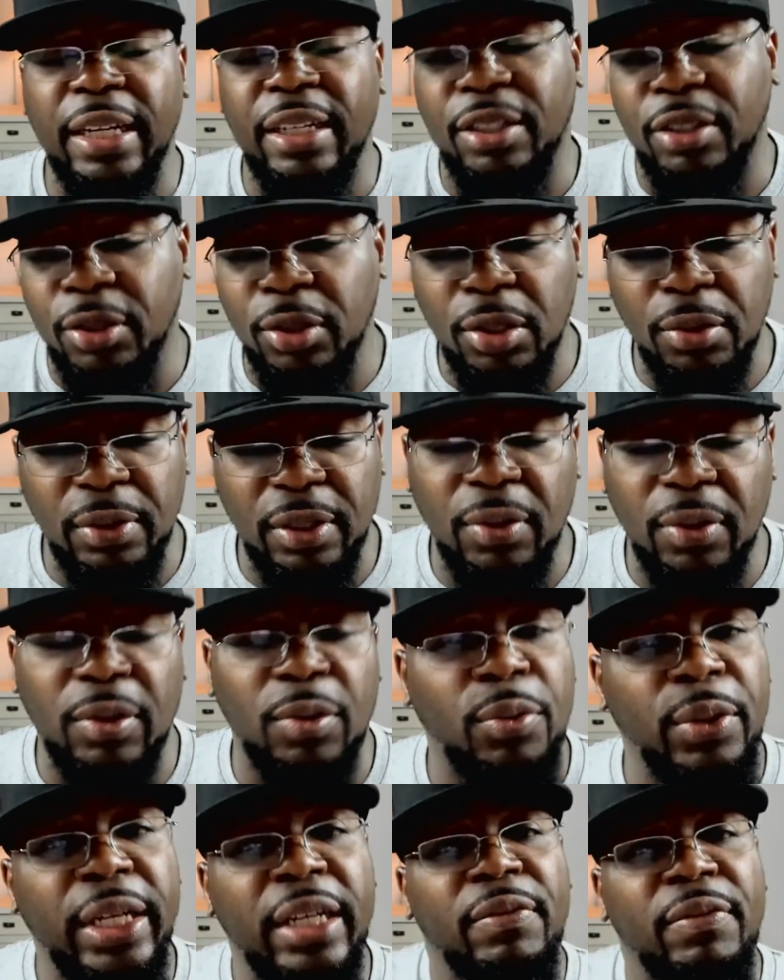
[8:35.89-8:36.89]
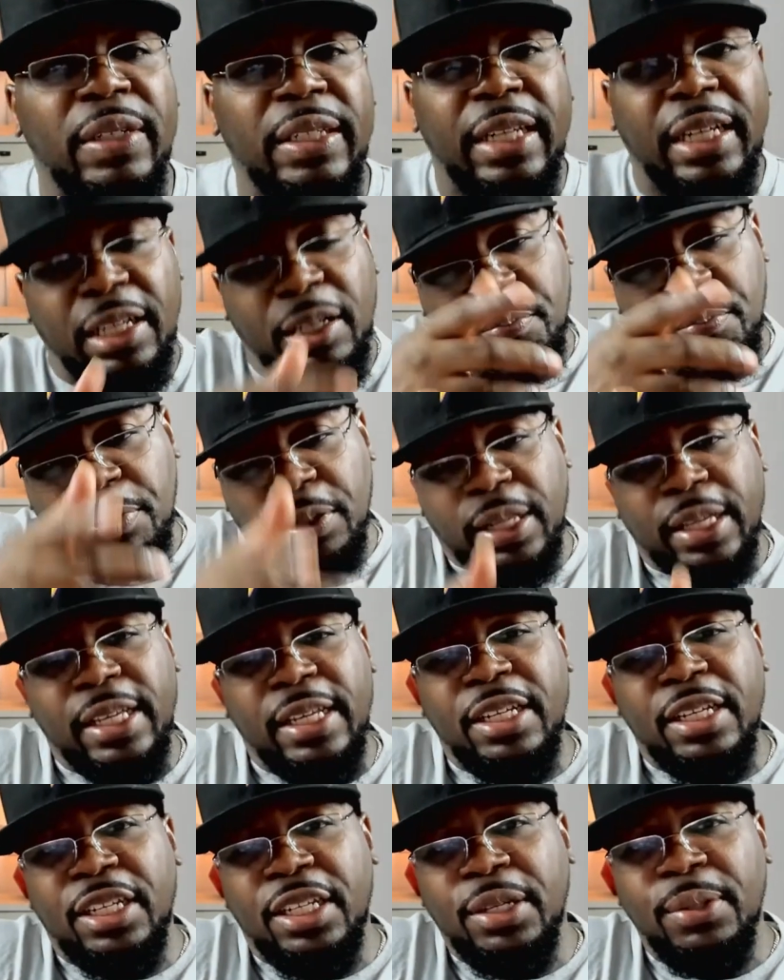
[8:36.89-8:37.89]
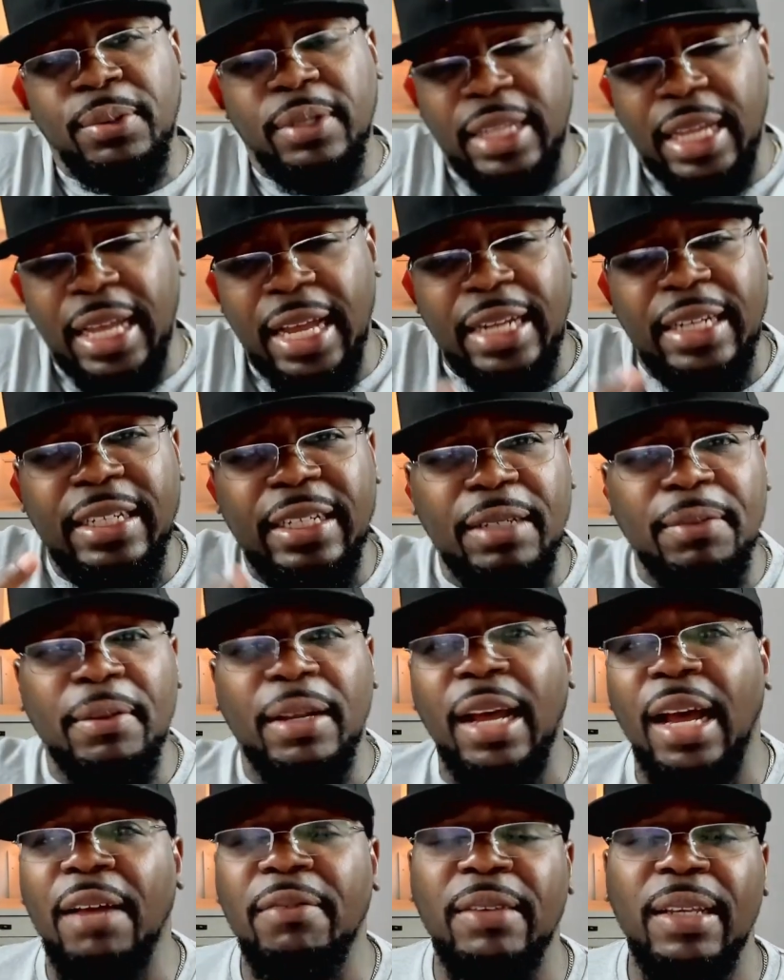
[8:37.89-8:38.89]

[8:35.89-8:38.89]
The dude was on the wing of a damn plane shooting goddamn cops.